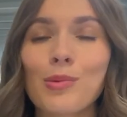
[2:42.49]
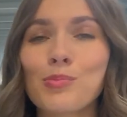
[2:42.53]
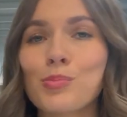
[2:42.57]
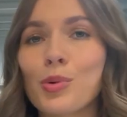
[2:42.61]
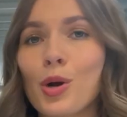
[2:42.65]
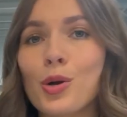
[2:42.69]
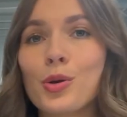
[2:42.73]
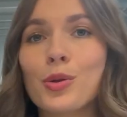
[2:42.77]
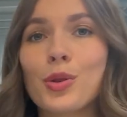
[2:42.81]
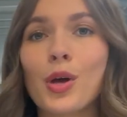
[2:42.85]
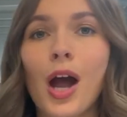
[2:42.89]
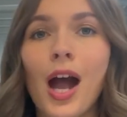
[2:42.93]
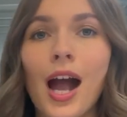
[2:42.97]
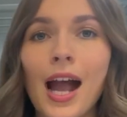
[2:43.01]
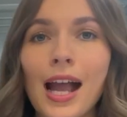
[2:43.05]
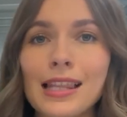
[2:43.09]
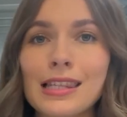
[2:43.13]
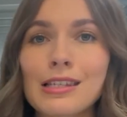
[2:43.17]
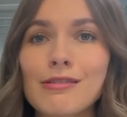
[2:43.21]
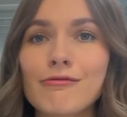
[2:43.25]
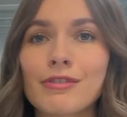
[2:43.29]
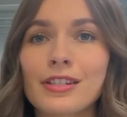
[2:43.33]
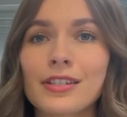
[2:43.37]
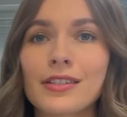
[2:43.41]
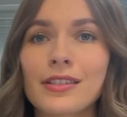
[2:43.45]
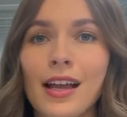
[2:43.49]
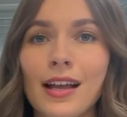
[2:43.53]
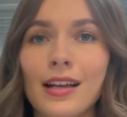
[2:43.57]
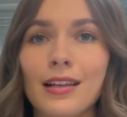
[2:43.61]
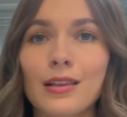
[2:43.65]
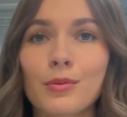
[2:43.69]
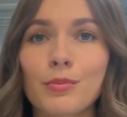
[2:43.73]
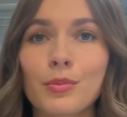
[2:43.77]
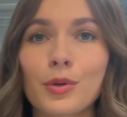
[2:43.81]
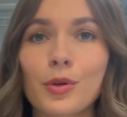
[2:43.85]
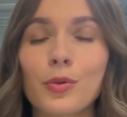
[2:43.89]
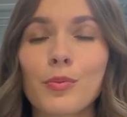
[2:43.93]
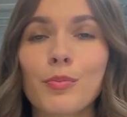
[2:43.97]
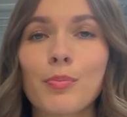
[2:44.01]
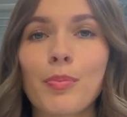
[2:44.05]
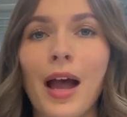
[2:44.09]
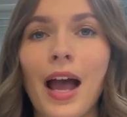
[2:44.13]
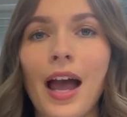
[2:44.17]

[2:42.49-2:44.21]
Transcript: They're both highly recyclable,